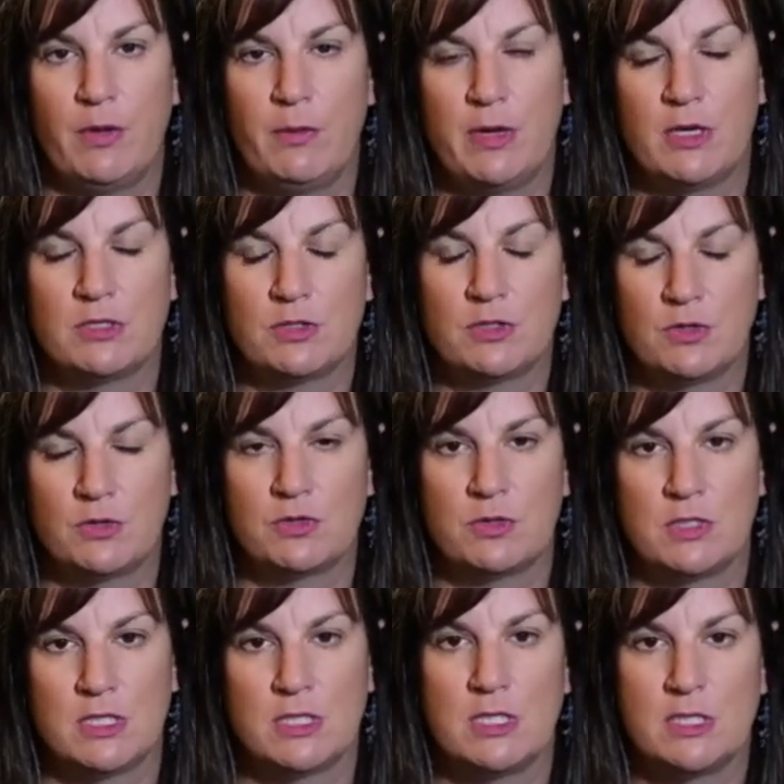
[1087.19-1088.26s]
because of social
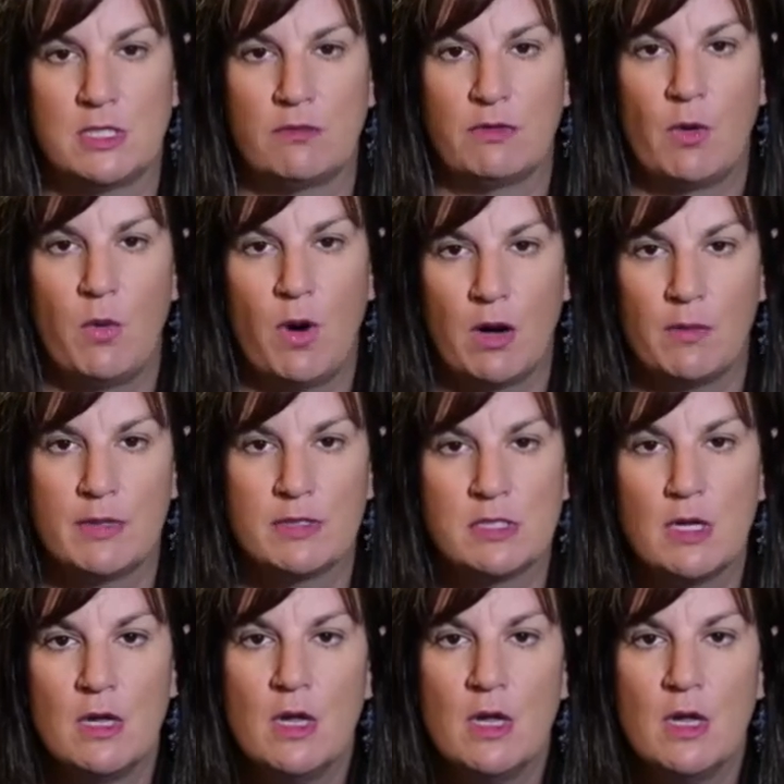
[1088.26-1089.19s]
distancing requirements.